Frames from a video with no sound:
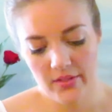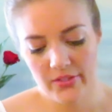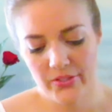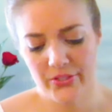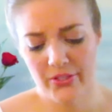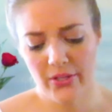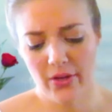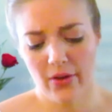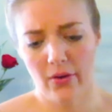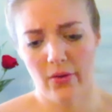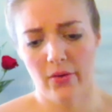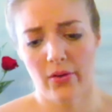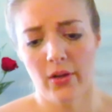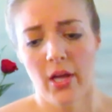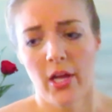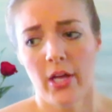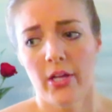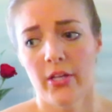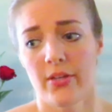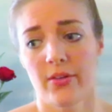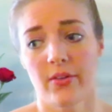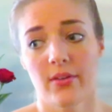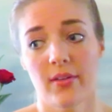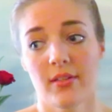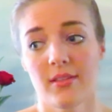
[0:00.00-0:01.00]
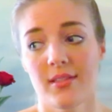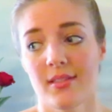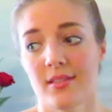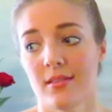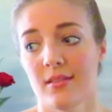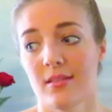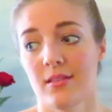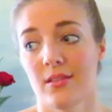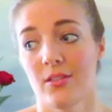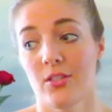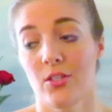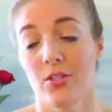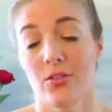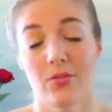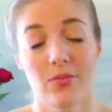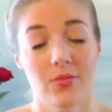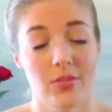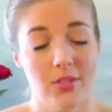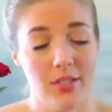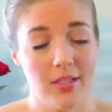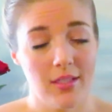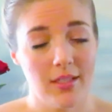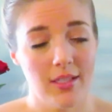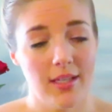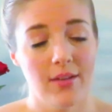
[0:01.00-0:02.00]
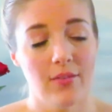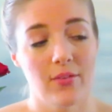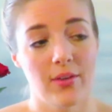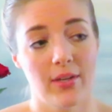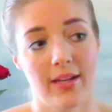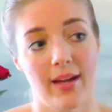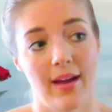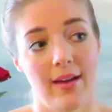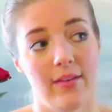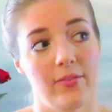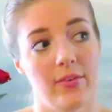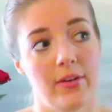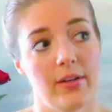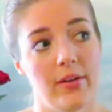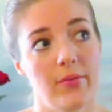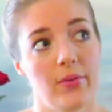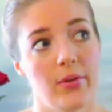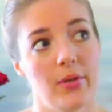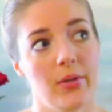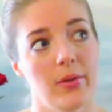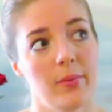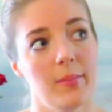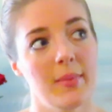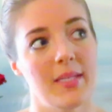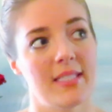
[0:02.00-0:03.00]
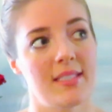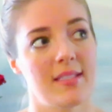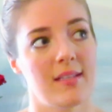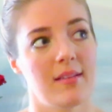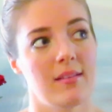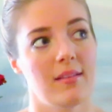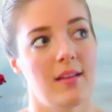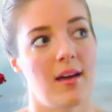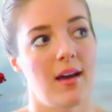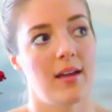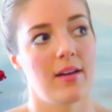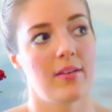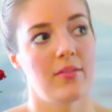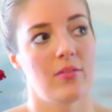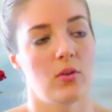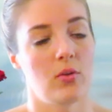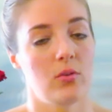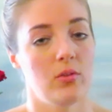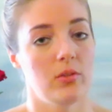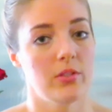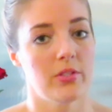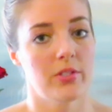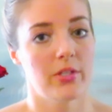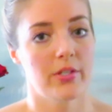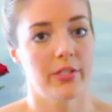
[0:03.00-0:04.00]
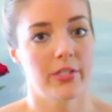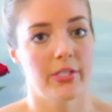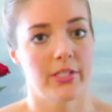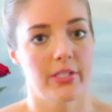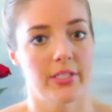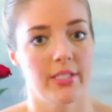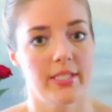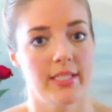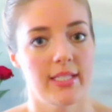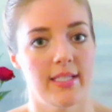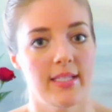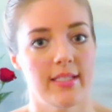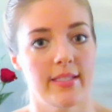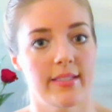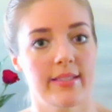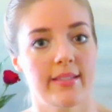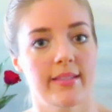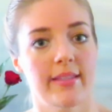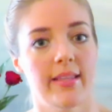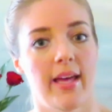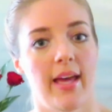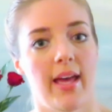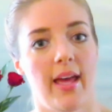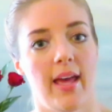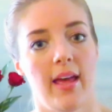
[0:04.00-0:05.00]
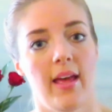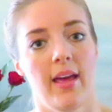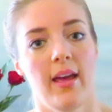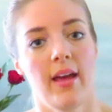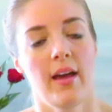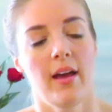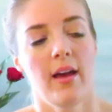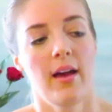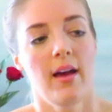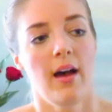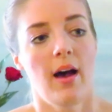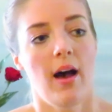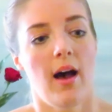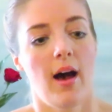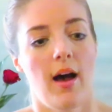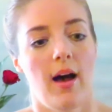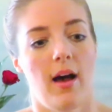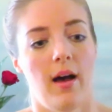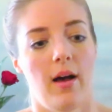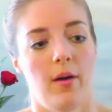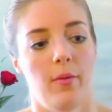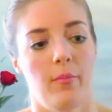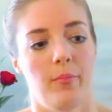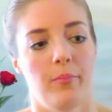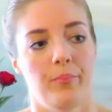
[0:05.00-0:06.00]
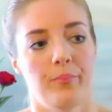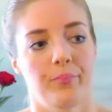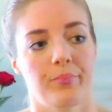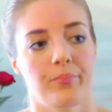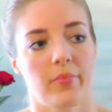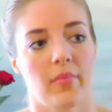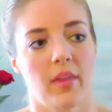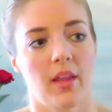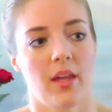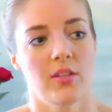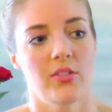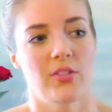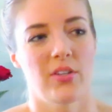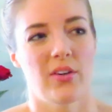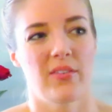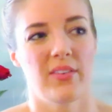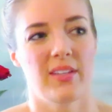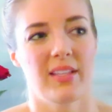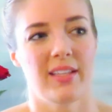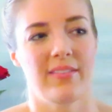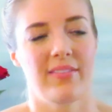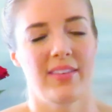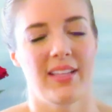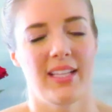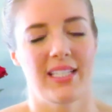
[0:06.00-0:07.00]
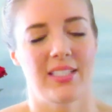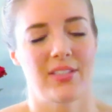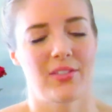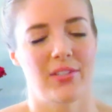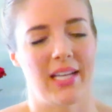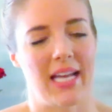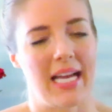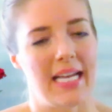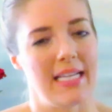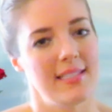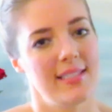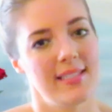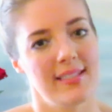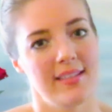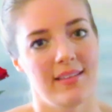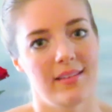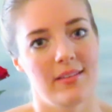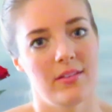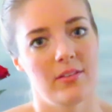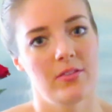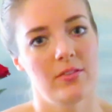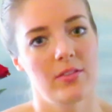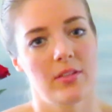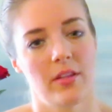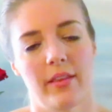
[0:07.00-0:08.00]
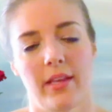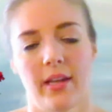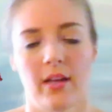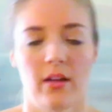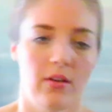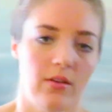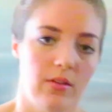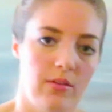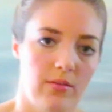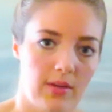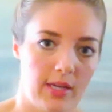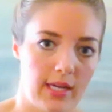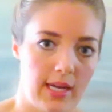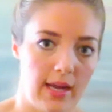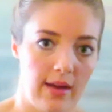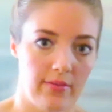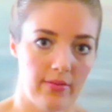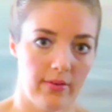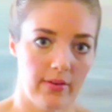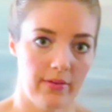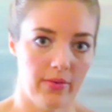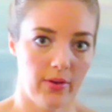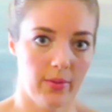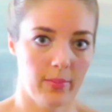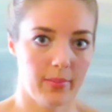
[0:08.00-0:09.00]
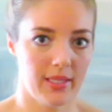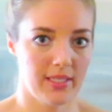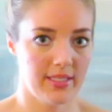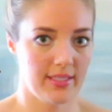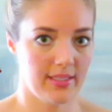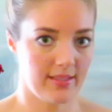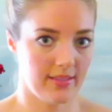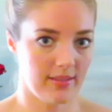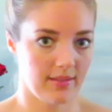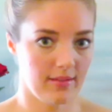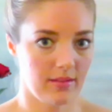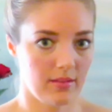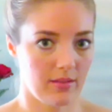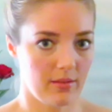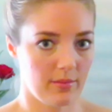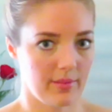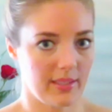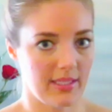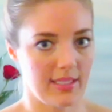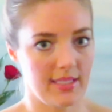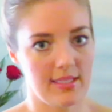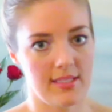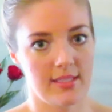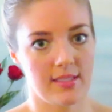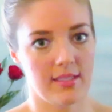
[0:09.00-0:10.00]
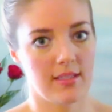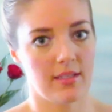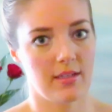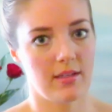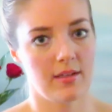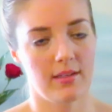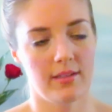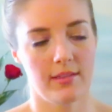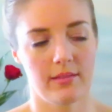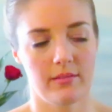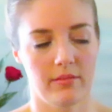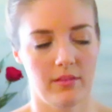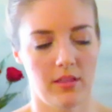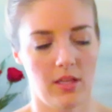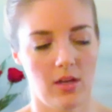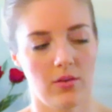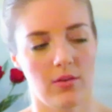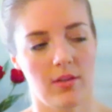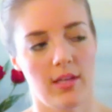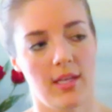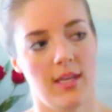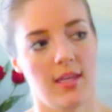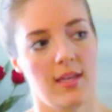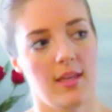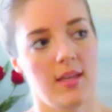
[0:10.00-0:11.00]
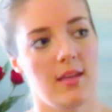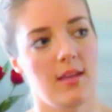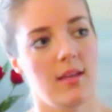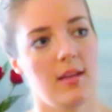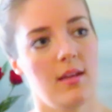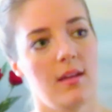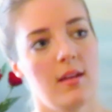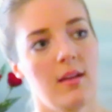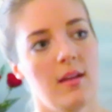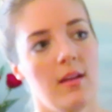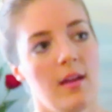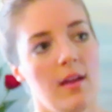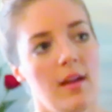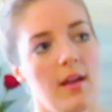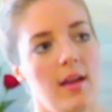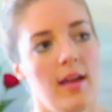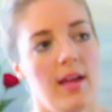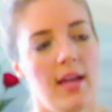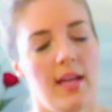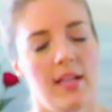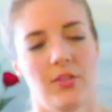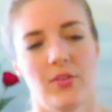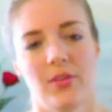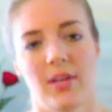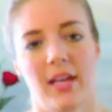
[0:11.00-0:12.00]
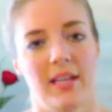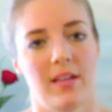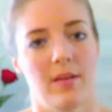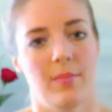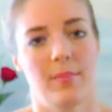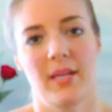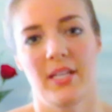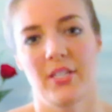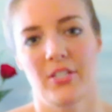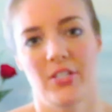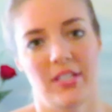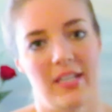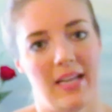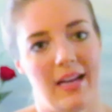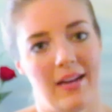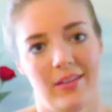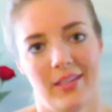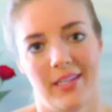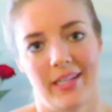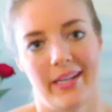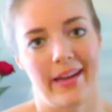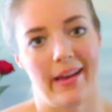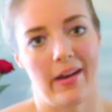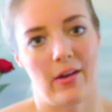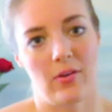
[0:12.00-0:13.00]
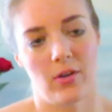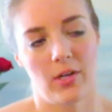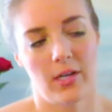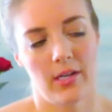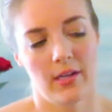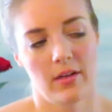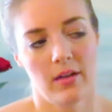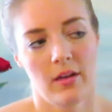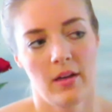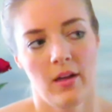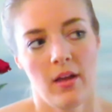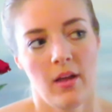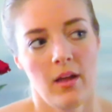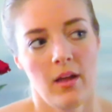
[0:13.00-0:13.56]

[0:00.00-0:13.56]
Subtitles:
So you could usually in recovery room, it's a lot of older nurses that don't really feel like doing ICU, so they go to the recovery room because it's a little bit easier and low-key, and you get your patient out in an hour.